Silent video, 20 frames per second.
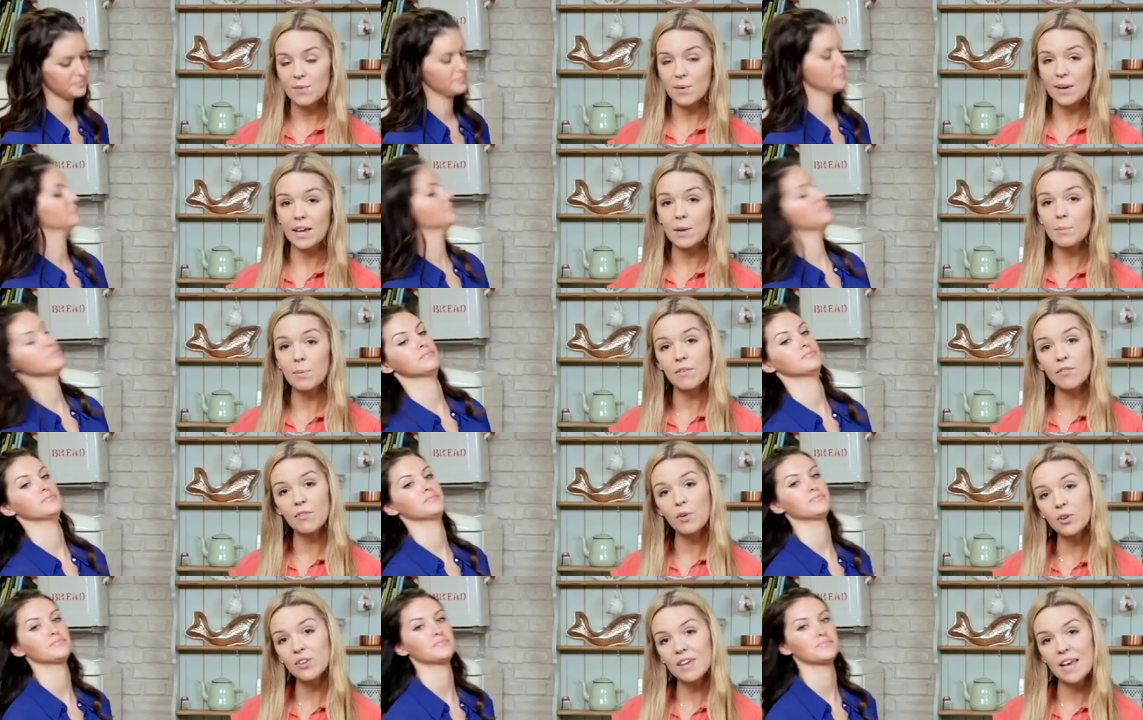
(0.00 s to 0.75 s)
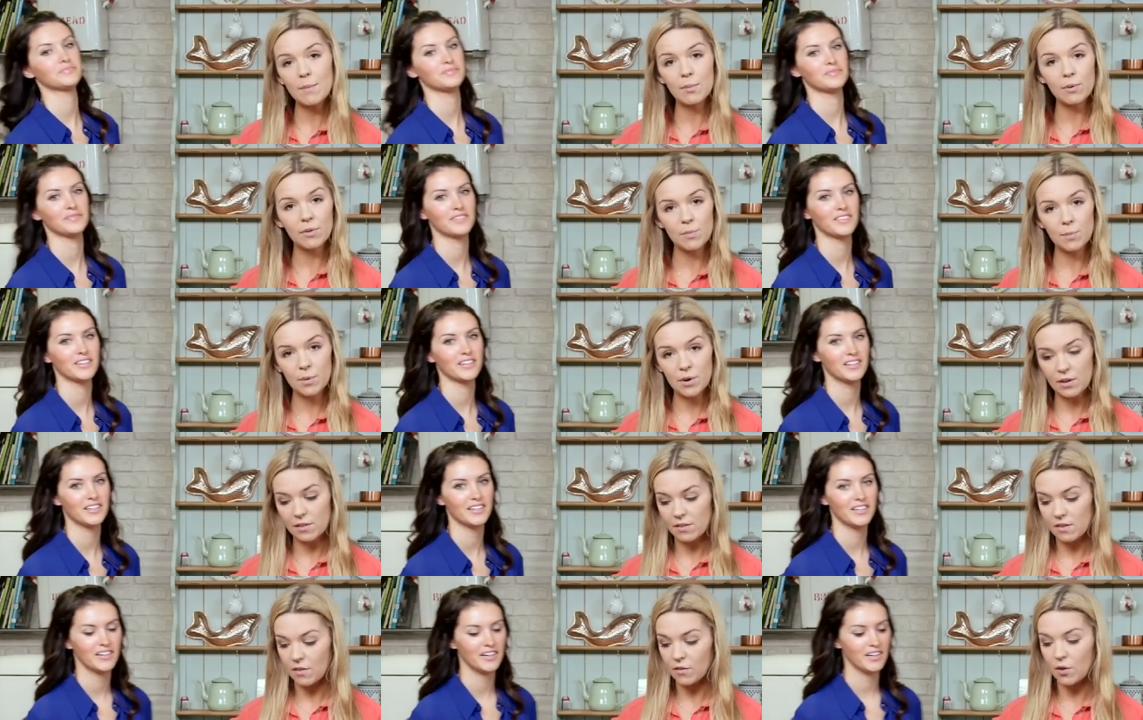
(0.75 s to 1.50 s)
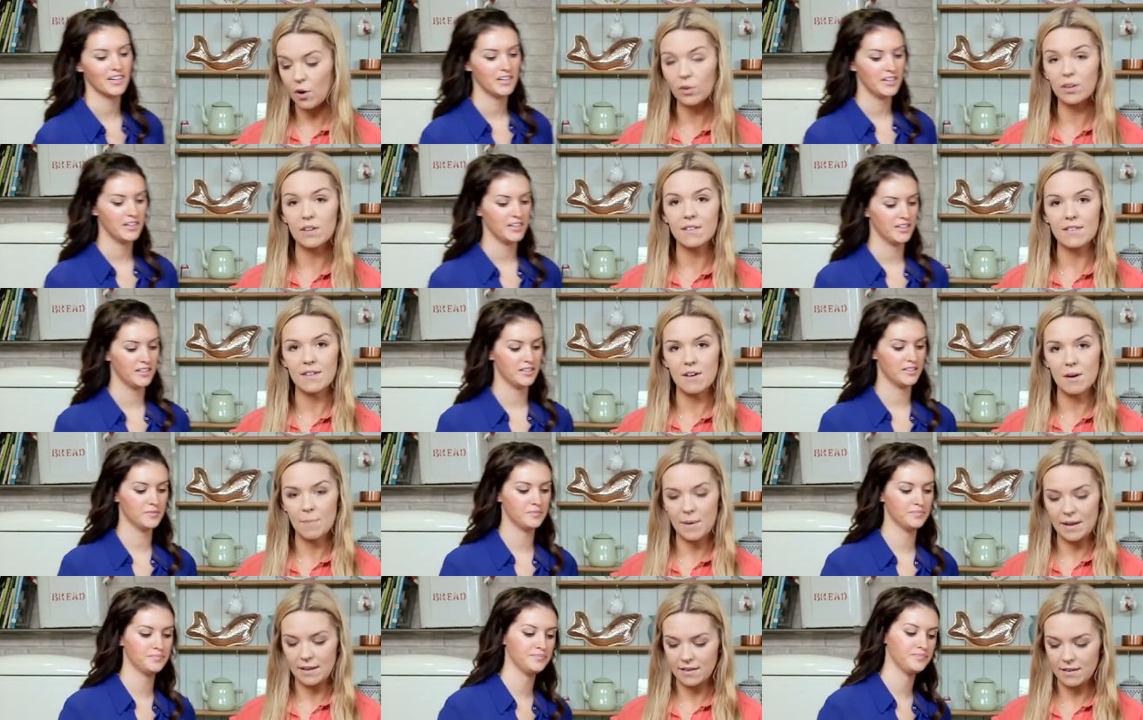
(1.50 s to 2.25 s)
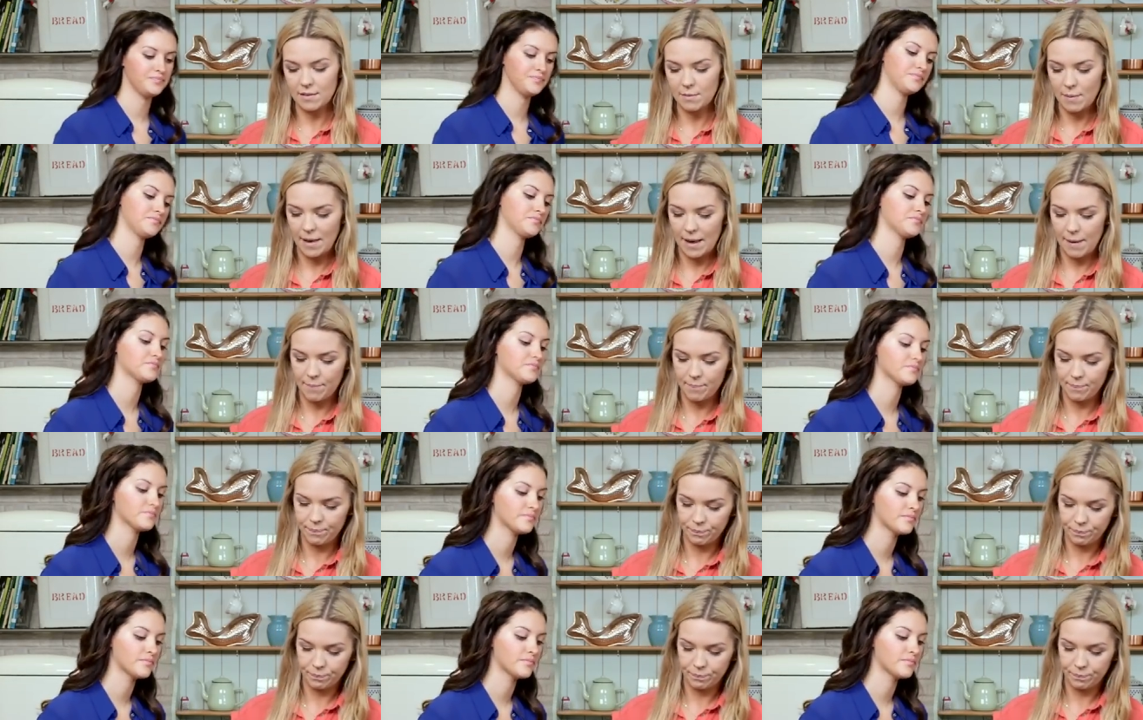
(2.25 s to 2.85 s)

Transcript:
Speaker 1: So we're going to put four tablespoons of golden syrup into the pan.